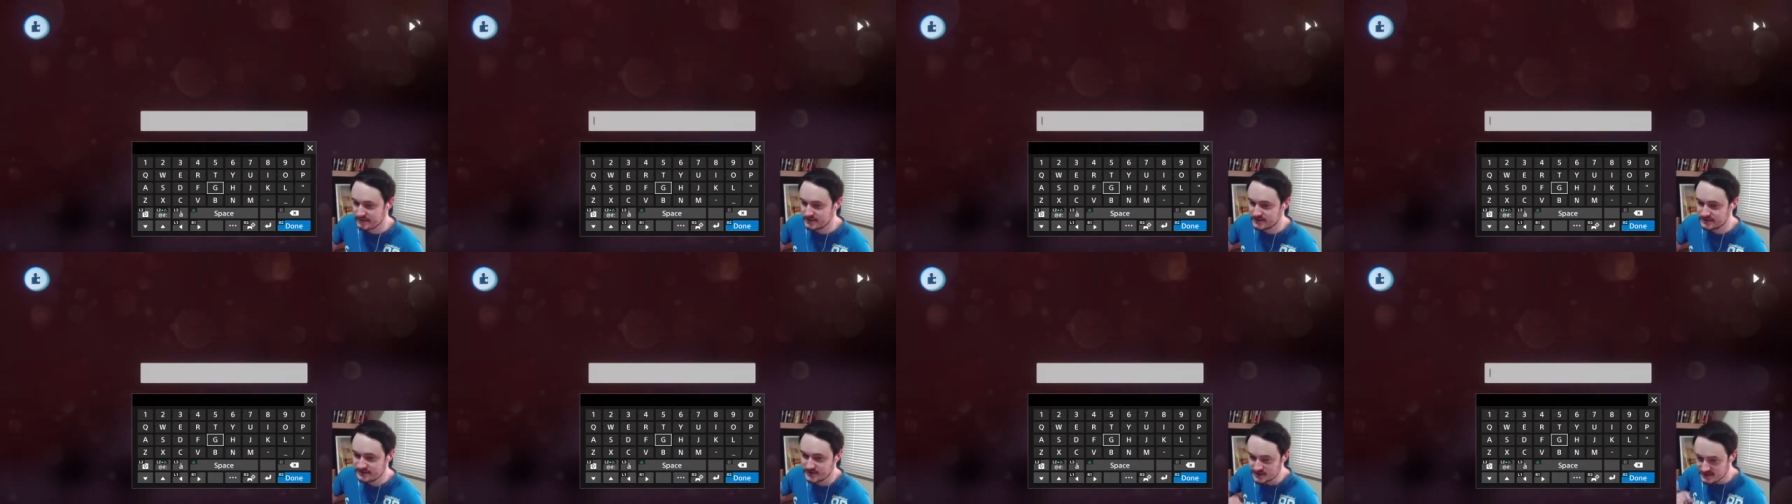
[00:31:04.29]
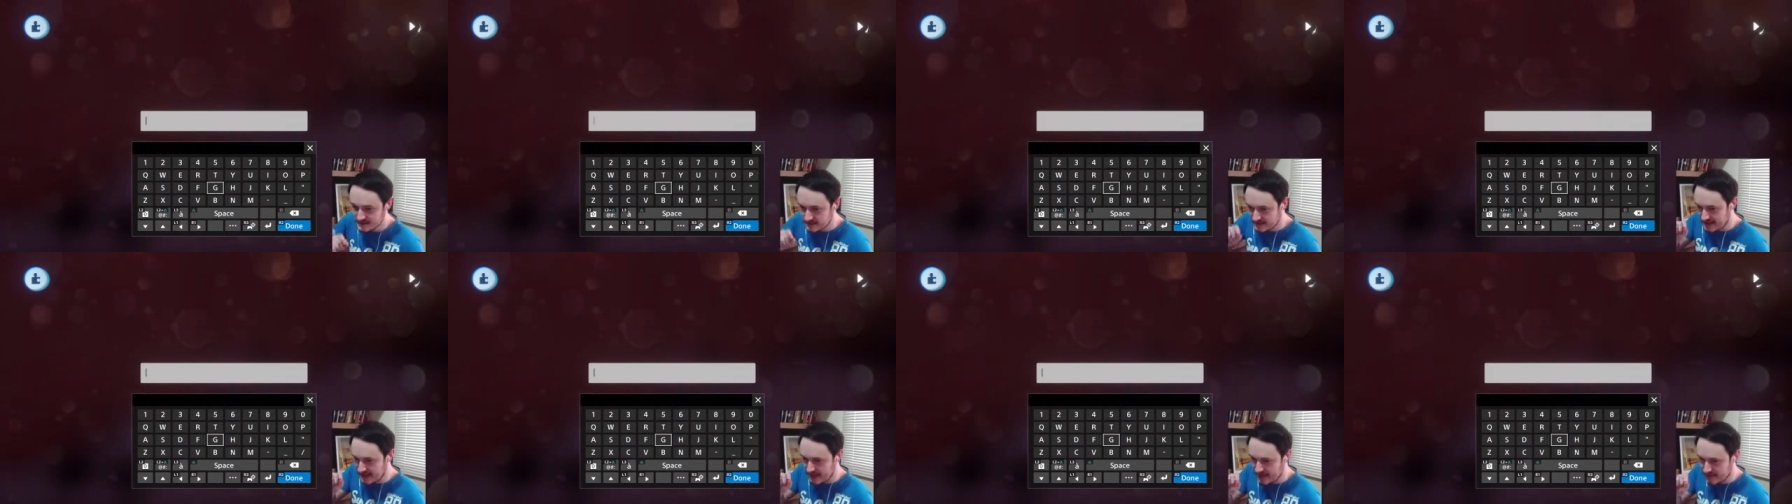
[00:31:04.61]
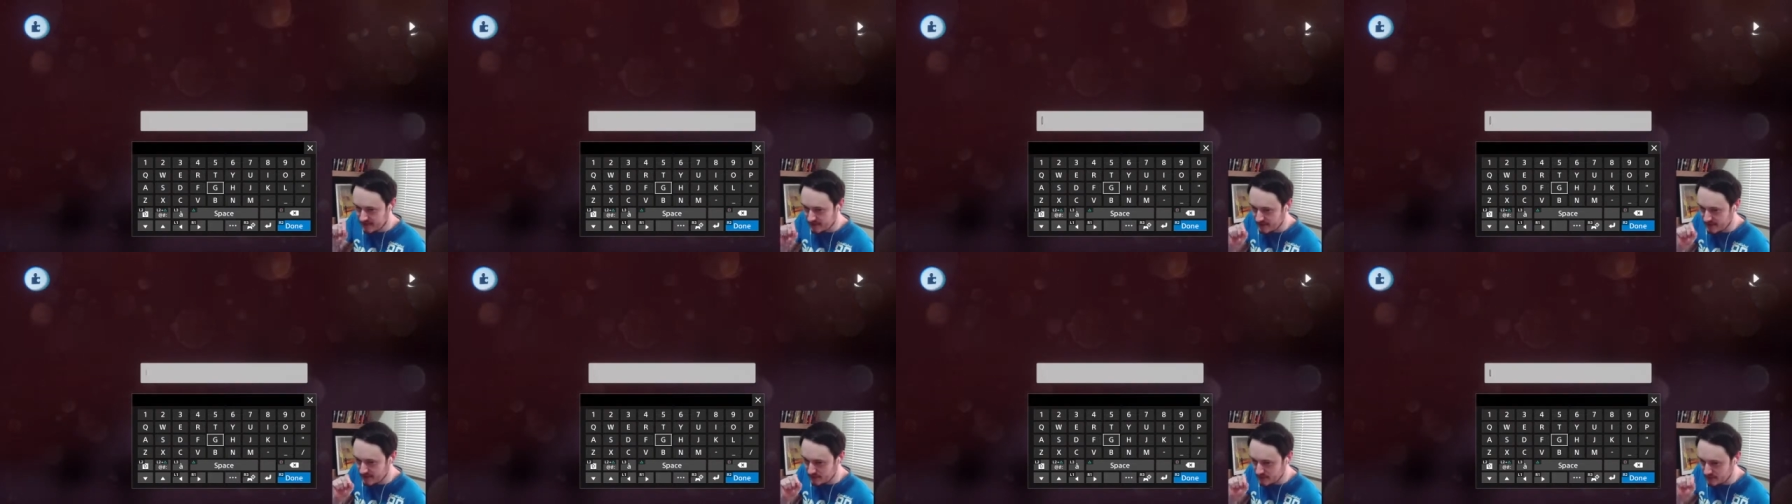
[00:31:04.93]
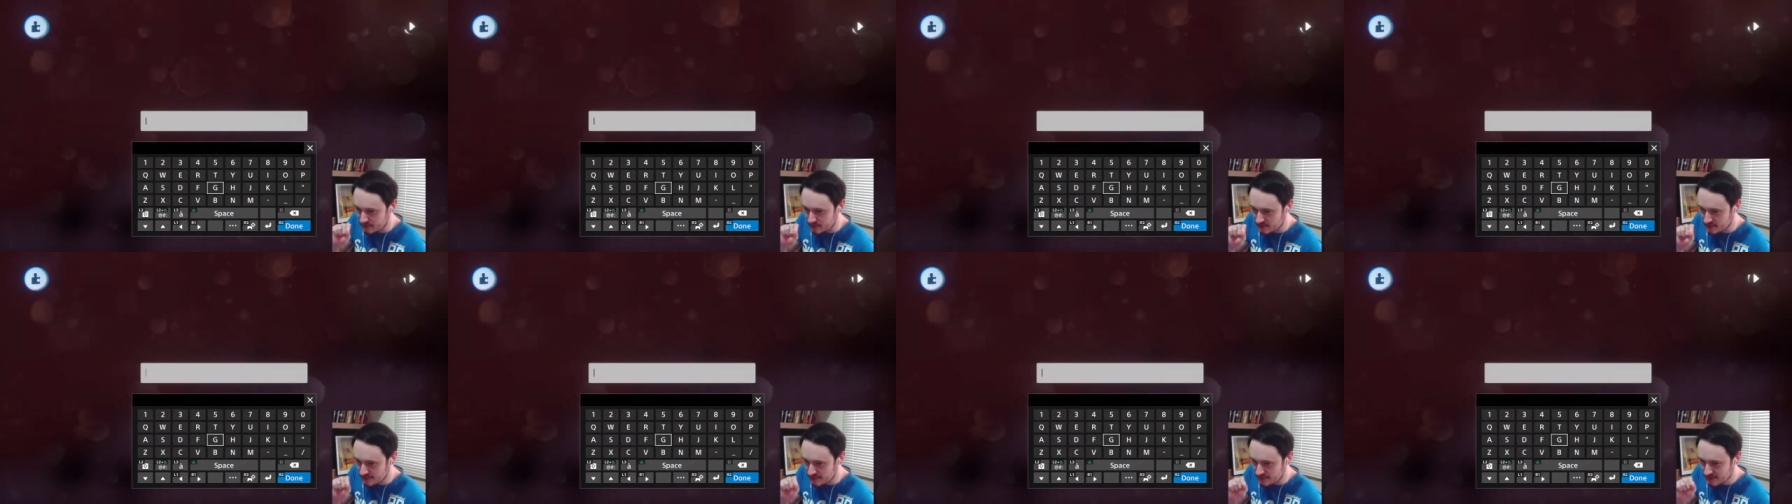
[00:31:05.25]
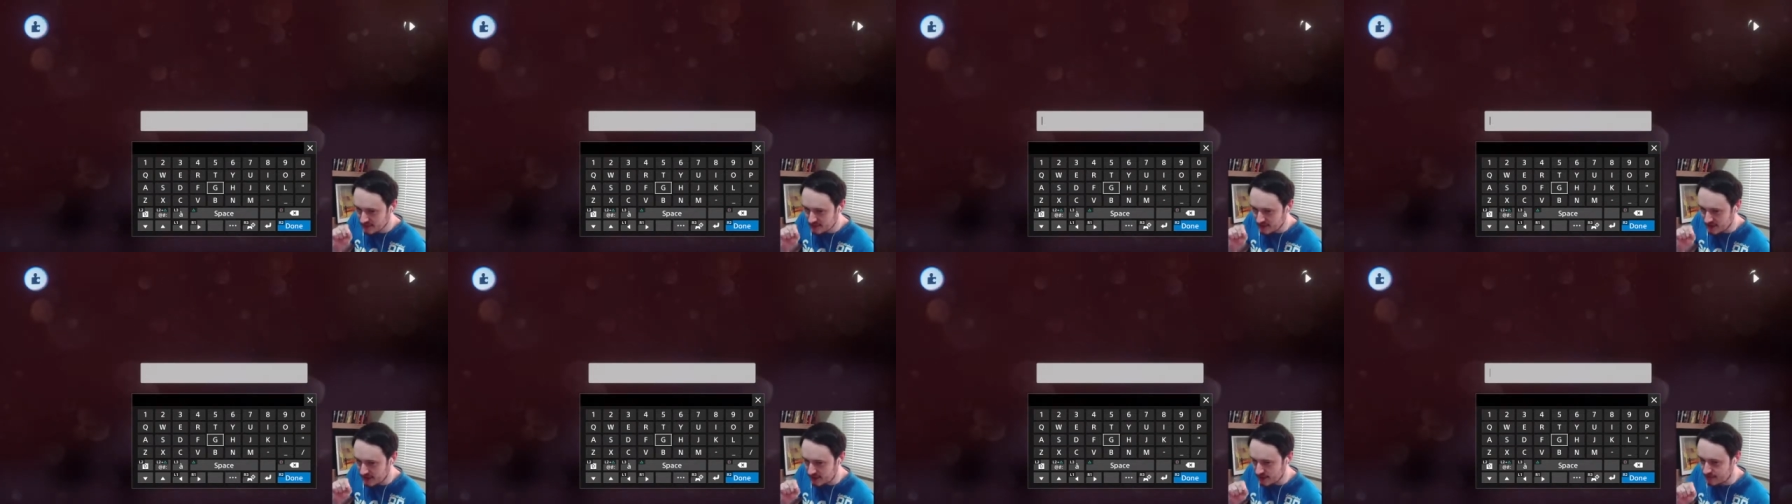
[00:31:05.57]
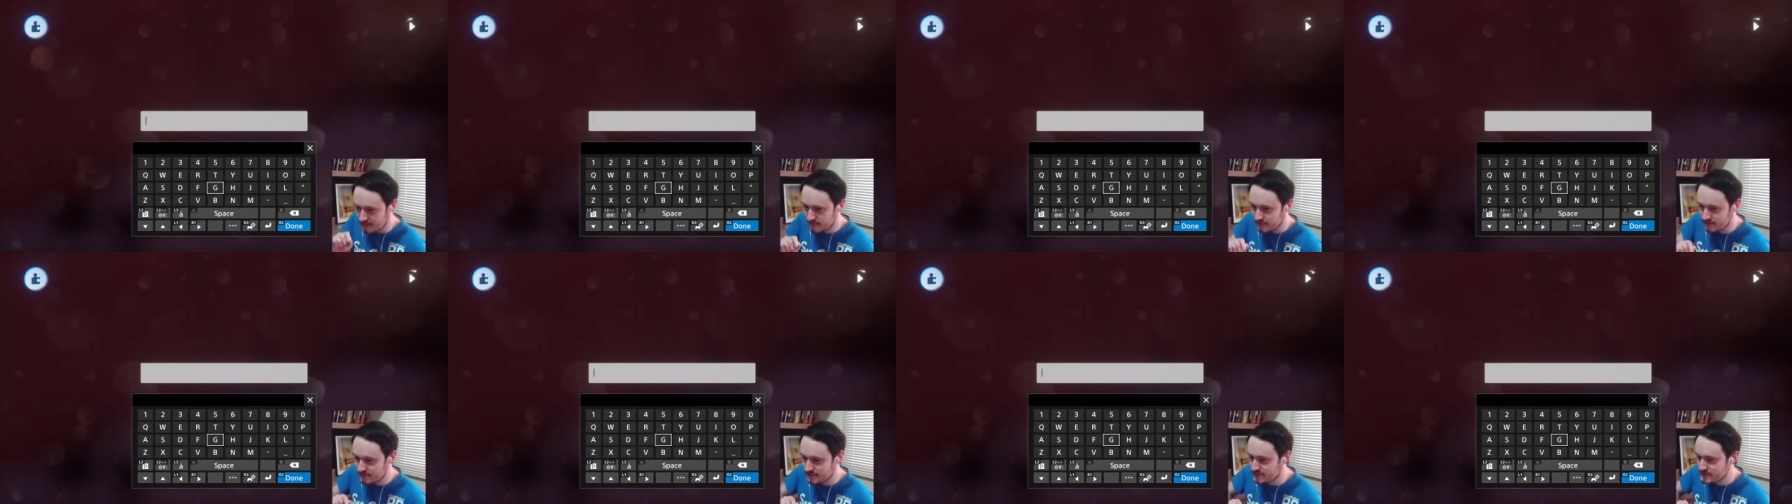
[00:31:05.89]
Just that they have a little
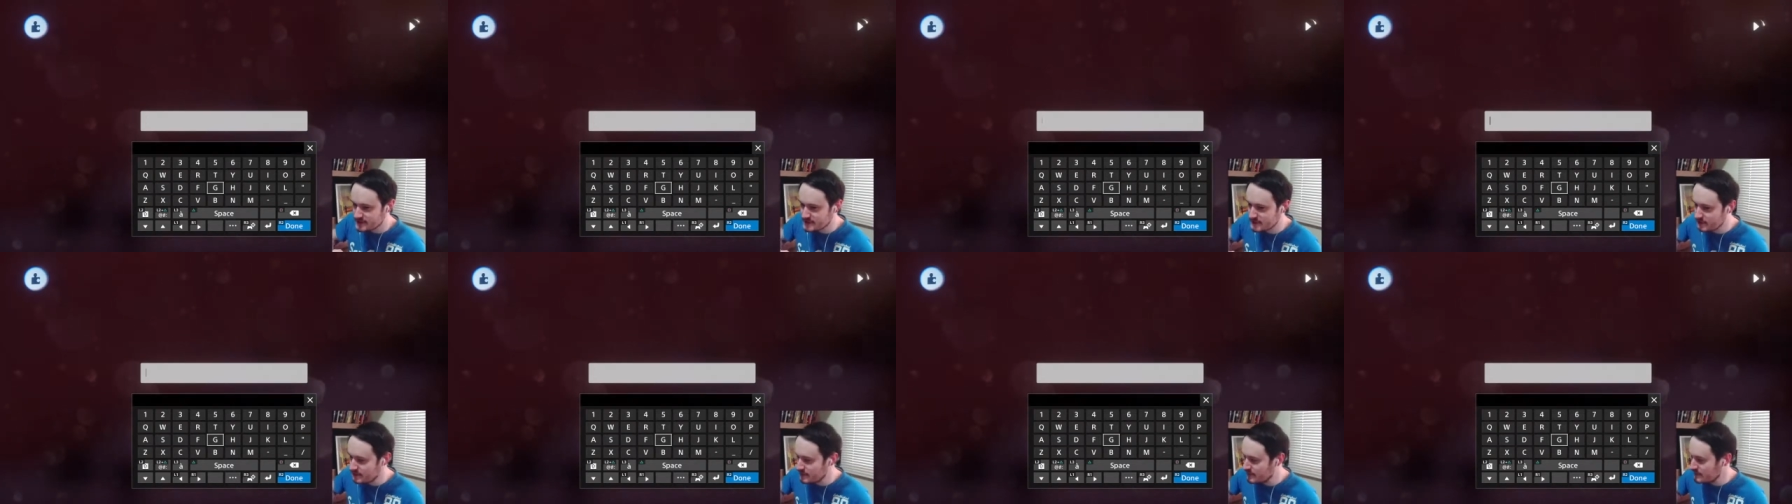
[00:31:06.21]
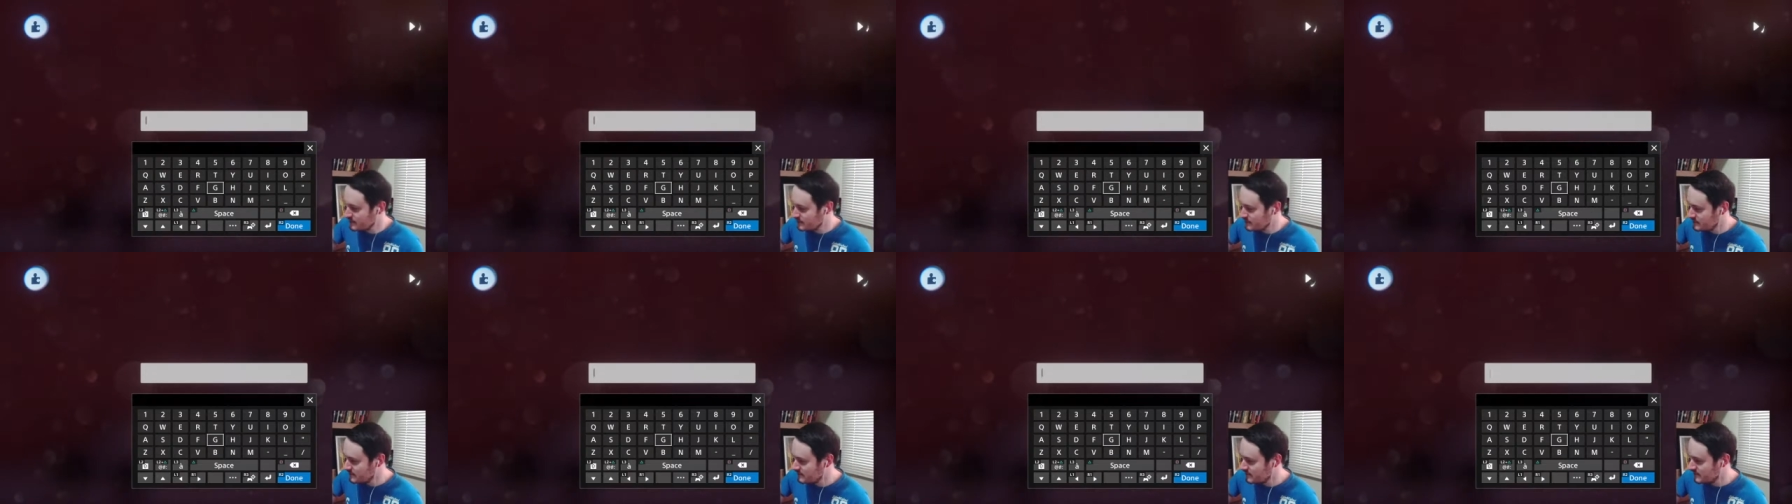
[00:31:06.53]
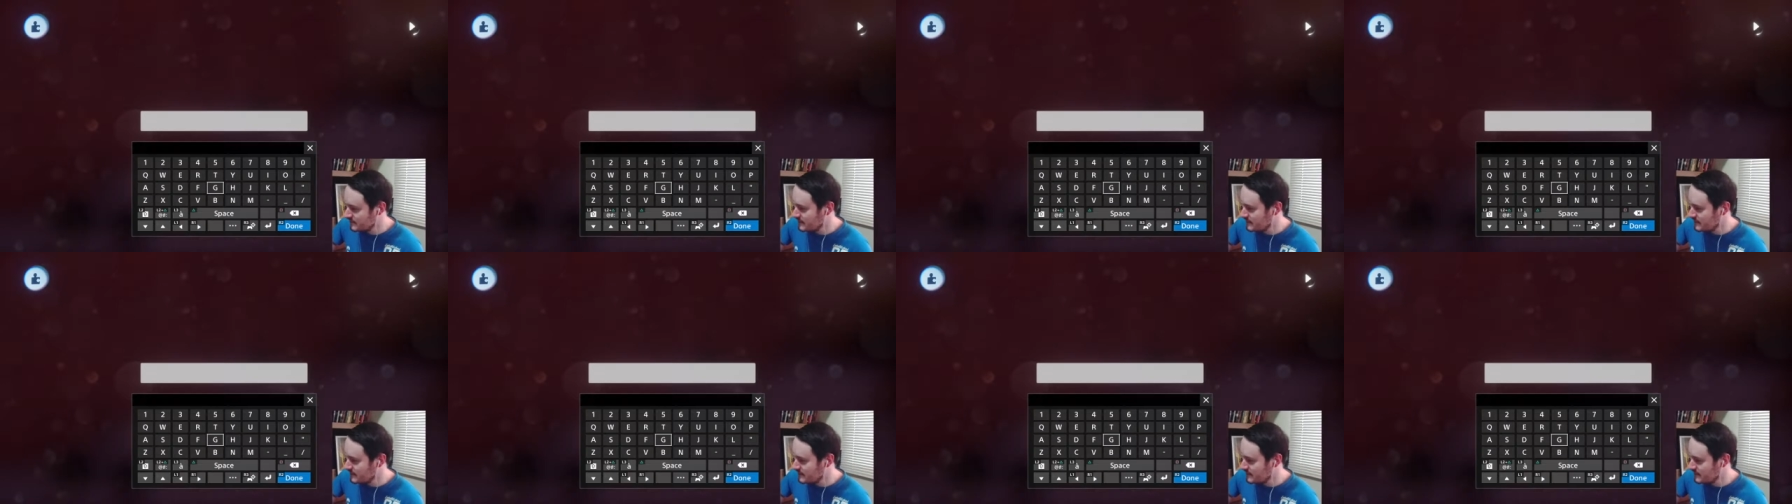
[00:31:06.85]
curve or something.